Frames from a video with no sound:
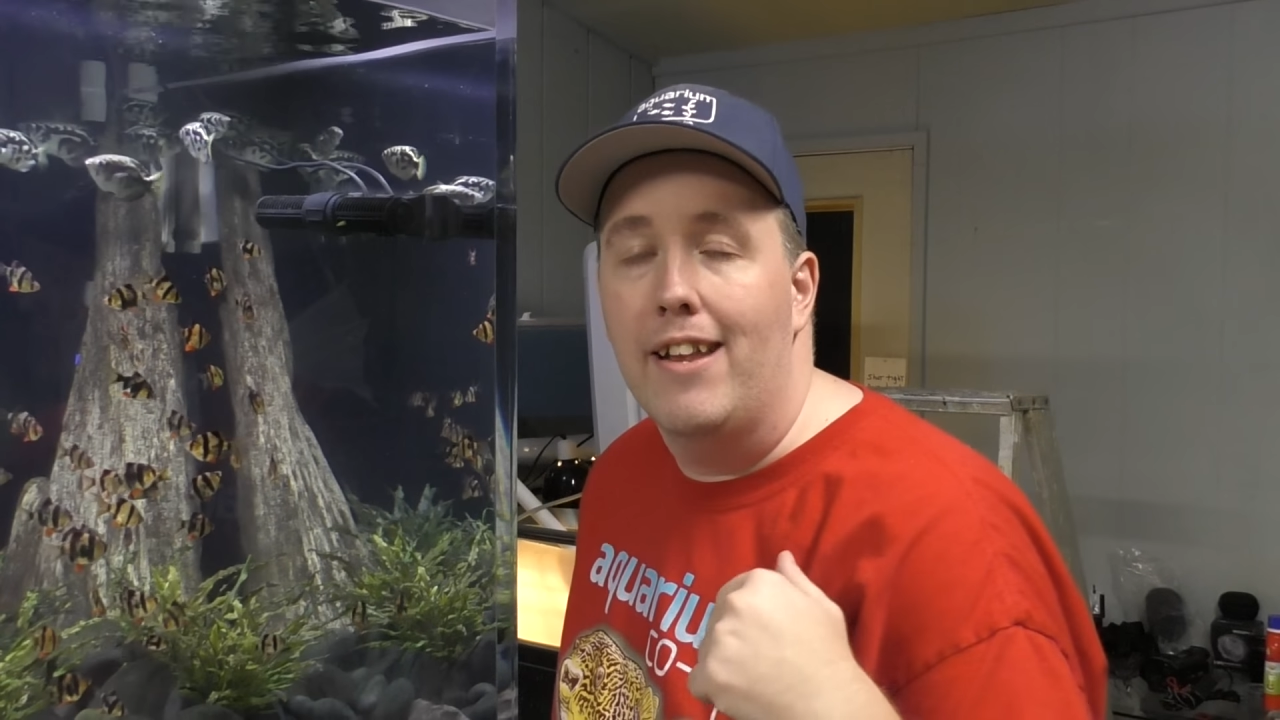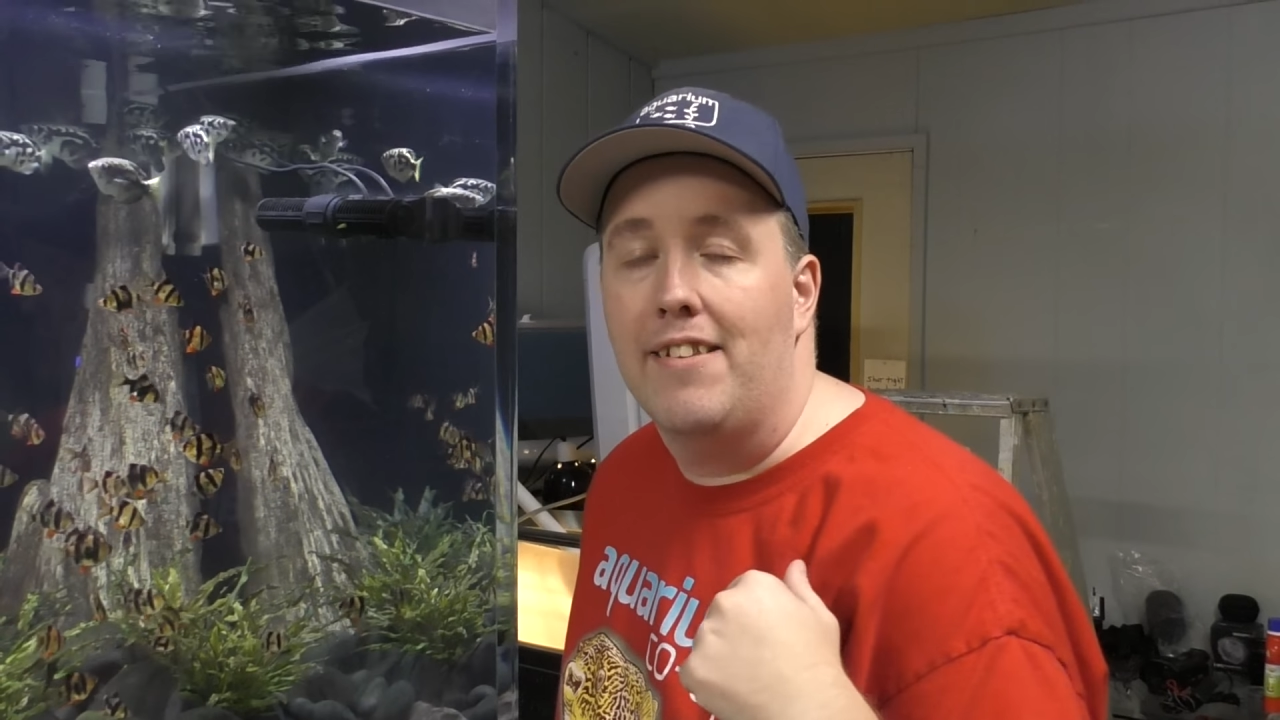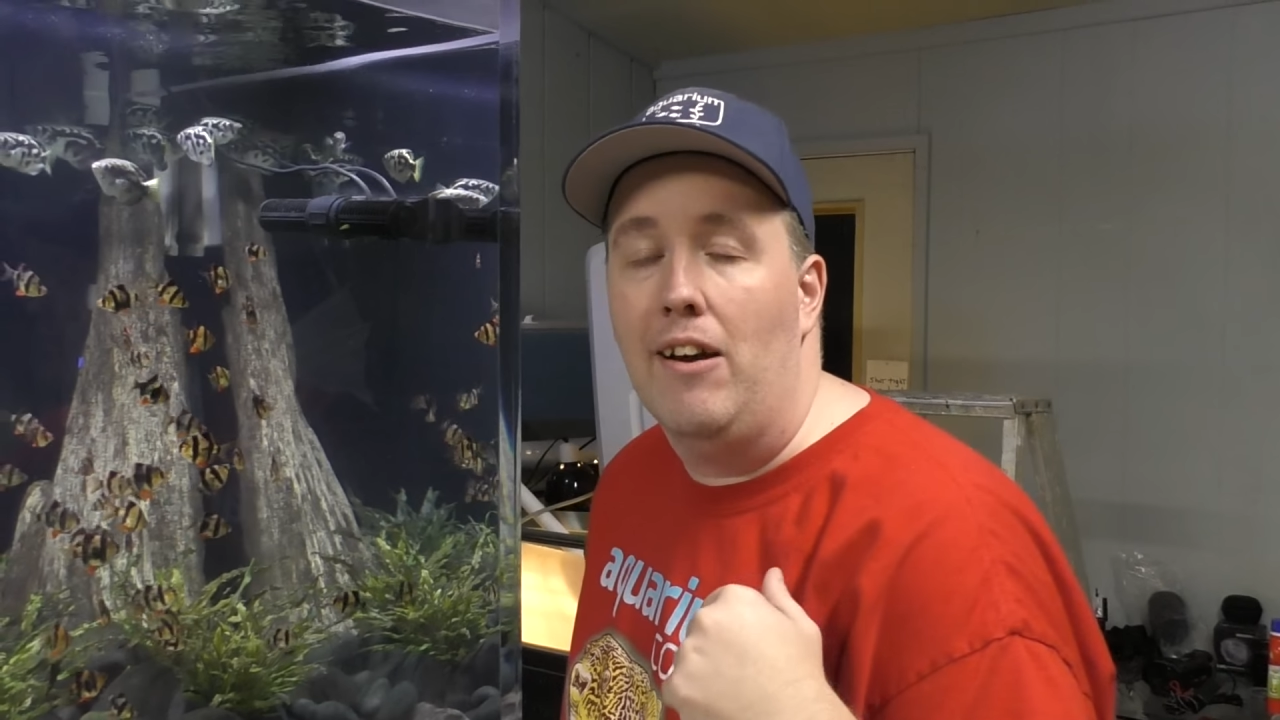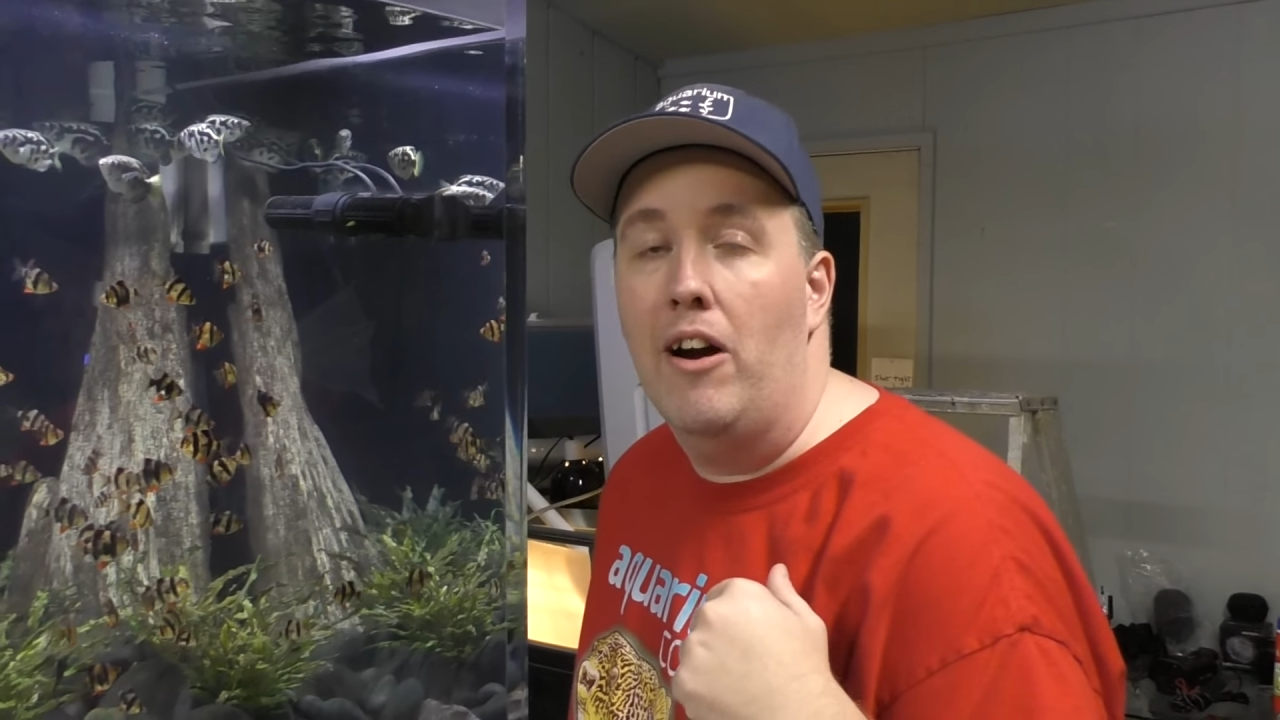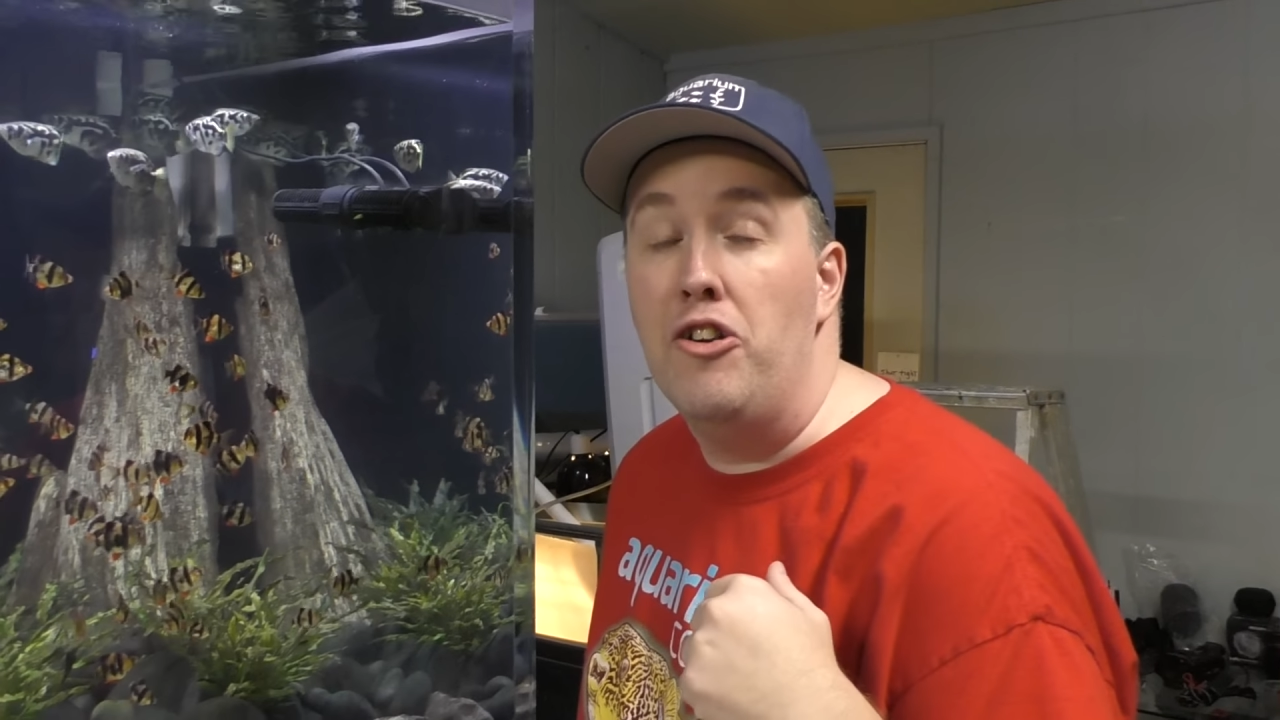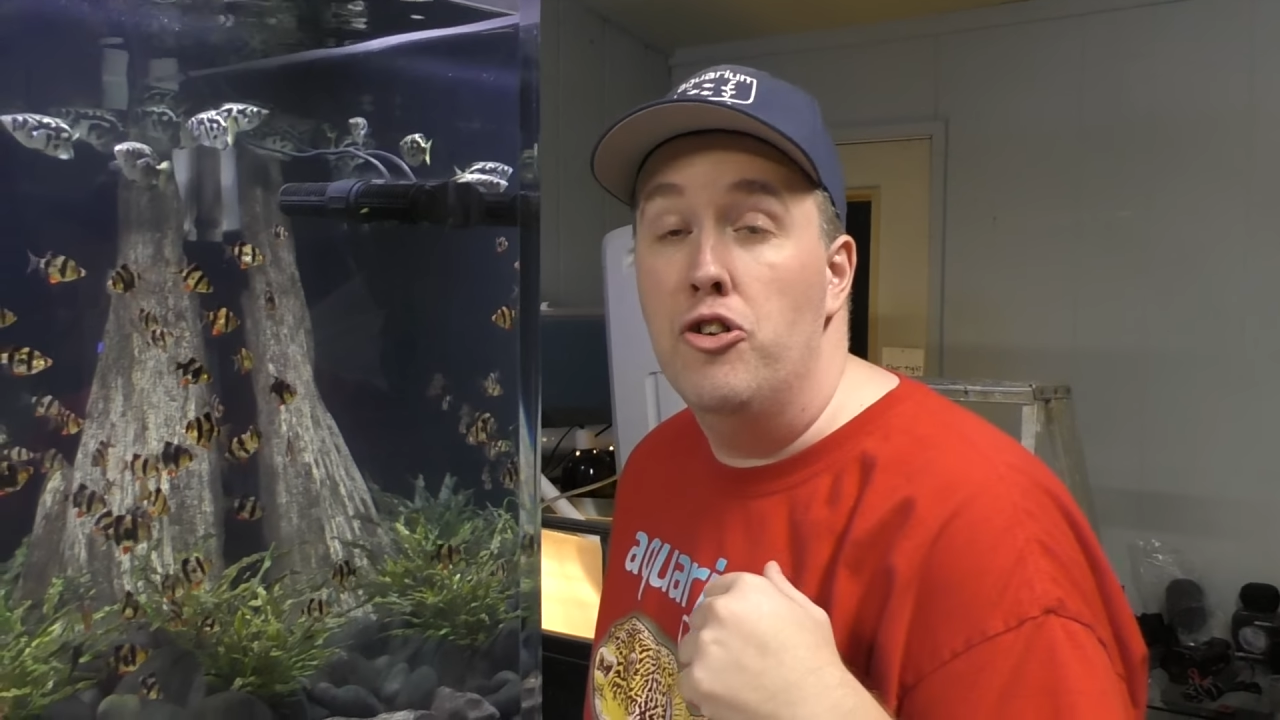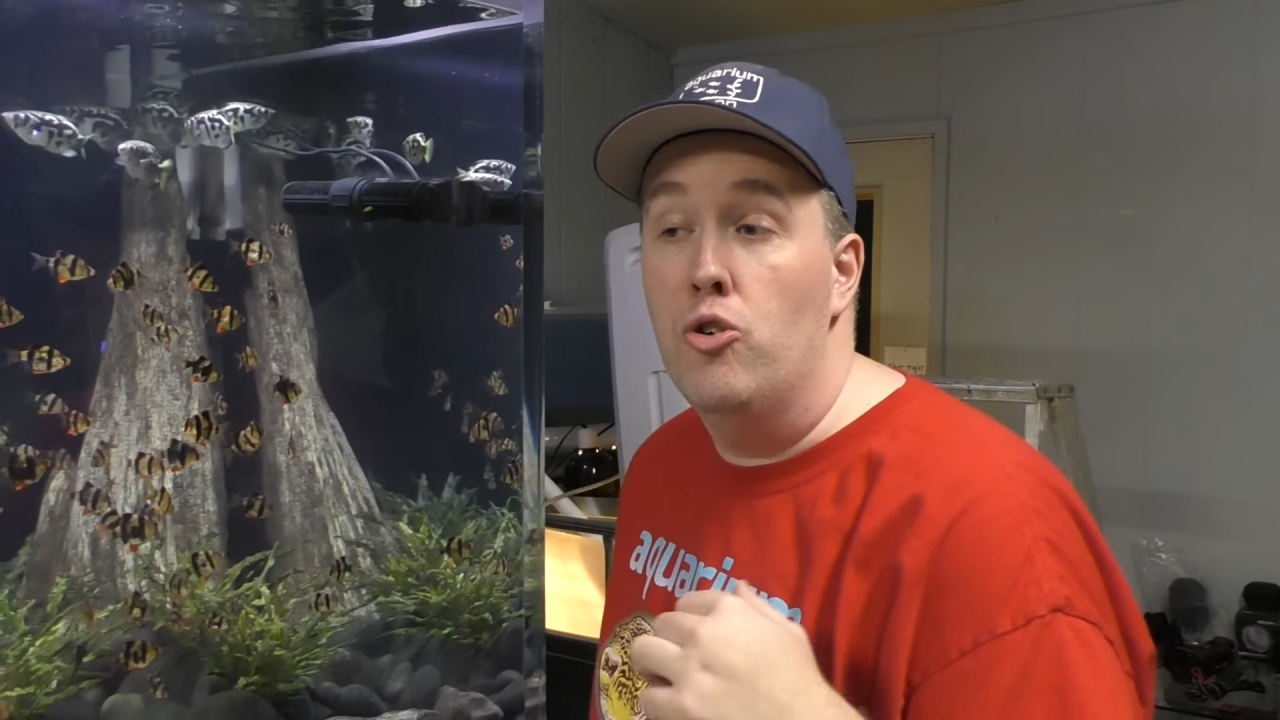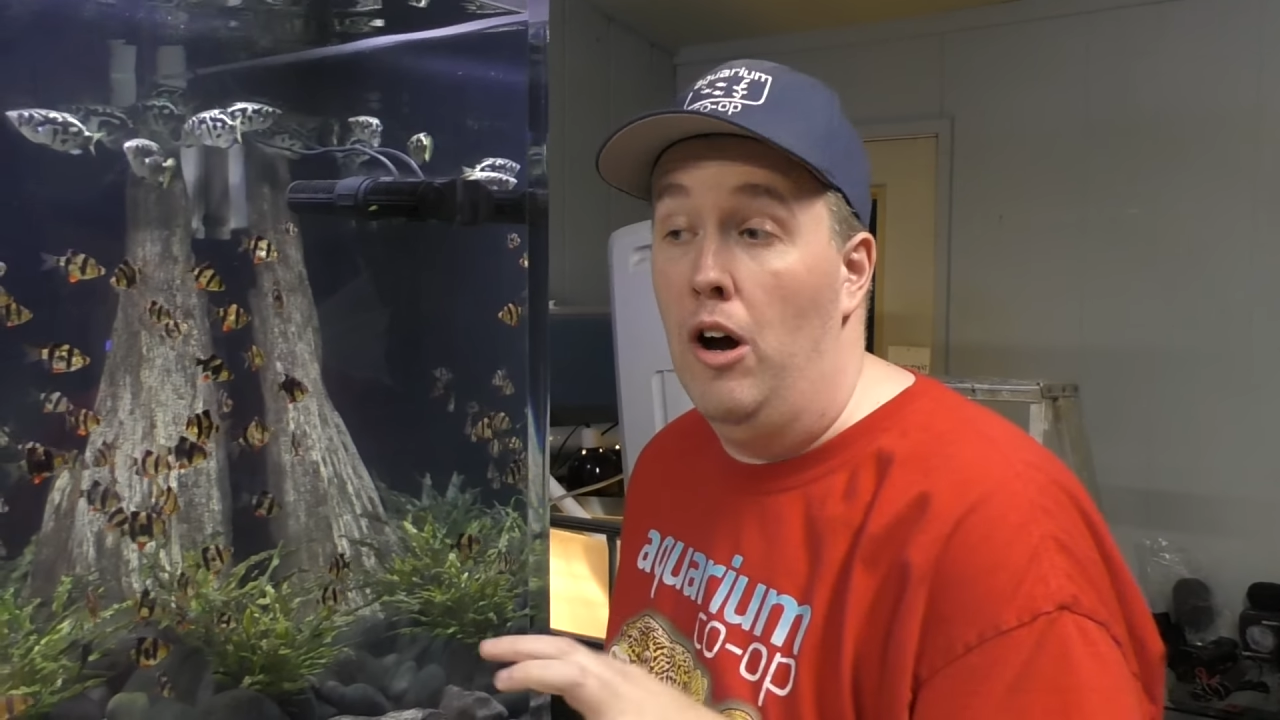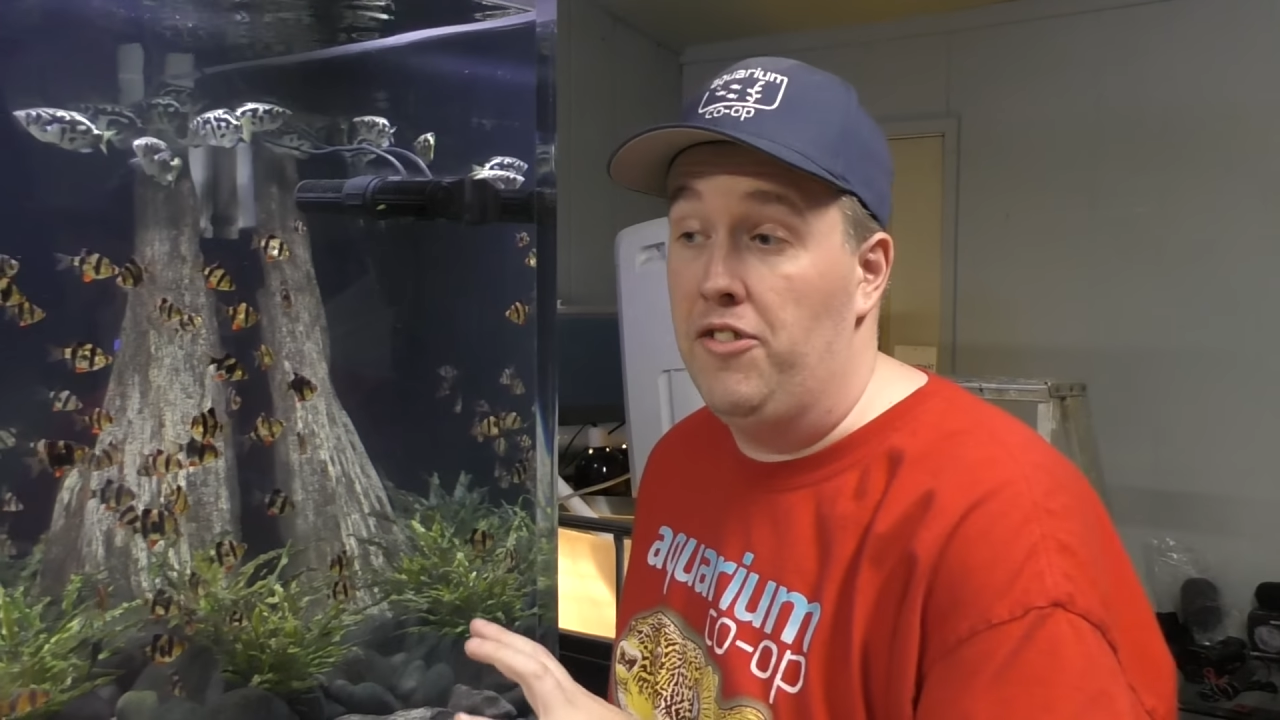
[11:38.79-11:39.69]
and that's how I knew.